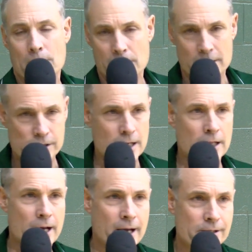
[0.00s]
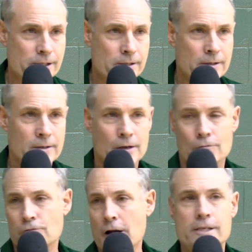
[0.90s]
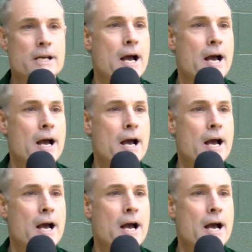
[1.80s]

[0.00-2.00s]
miss a class, rush